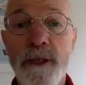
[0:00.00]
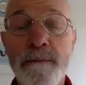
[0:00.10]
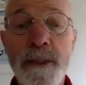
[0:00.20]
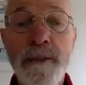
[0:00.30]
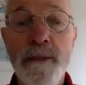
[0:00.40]

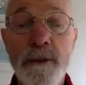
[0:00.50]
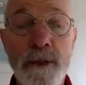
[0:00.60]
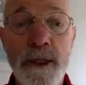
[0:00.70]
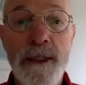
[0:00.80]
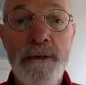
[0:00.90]
Maybe your
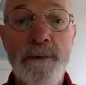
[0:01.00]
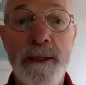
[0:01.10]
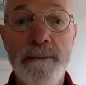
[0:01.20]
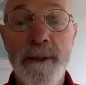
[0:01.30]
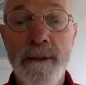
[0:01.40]
hands
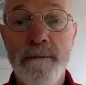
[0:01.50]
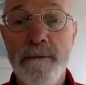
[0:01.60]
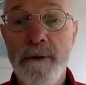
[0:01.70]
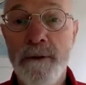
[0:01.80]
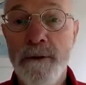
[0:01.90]
might be
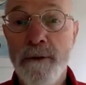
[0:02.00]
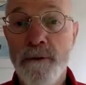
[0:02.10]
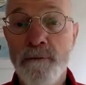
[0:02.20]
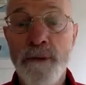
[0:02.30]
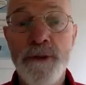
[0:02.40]

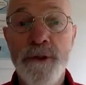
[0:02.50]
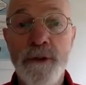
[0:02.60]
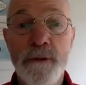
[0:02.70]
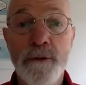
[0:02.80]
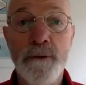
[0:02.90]
resting
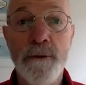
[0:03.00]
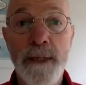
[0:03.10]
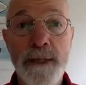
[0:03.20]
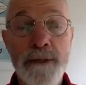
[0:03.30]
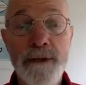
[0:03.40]
on your
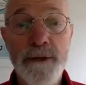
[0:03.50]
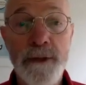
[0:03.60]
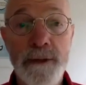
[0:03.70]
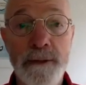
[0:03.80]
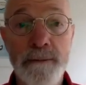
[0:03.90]
legs,
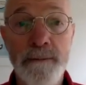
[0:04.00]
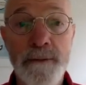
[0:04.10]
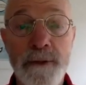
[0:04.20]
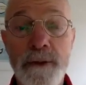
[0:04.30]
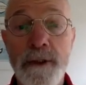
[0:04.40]

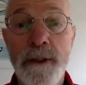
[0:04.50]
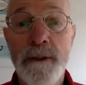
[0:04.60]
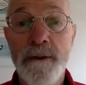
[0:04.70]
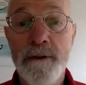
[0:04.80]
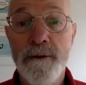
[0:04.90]
so
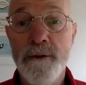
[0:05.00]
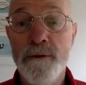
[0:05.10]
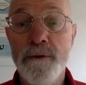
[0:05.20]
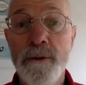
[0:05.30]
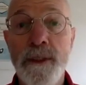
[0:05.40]
then
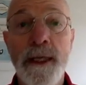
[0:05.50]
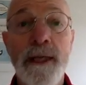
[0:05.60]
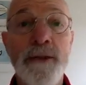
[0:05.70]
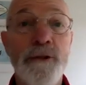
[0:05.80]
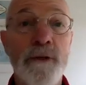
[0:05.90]
your
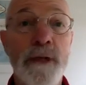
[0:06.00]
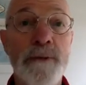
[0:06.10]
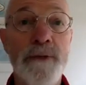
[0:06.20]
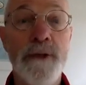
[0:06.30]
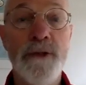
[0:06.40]
hands, your
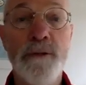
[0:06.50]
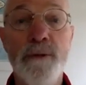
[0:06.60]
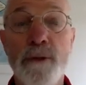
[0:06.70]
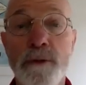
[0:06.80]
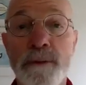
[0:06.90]
arms are
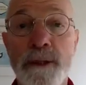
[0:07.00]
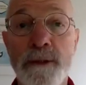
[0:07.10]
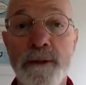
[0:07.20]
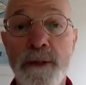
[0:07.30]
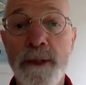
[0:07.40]
supported by
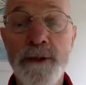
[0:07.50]
your legs.